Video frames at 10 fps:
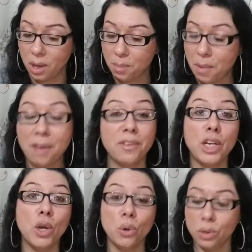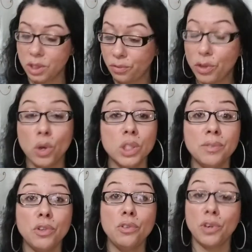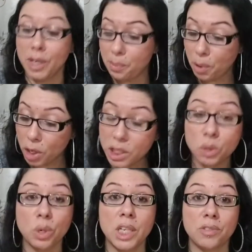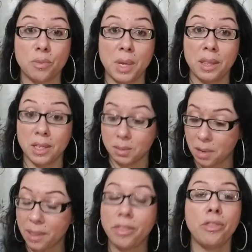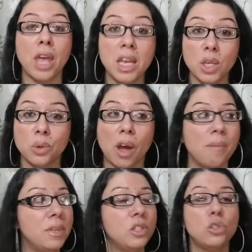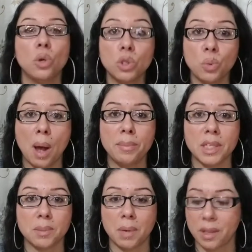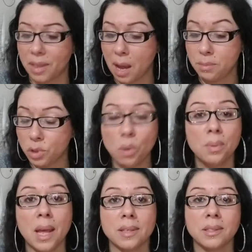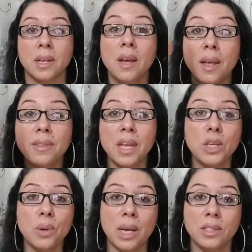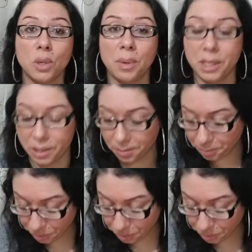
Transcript: my videos. For those of you who already purchased readings for me this month, thank you. I've been so swamped this month. I'm so blessed. Thank you guys so much.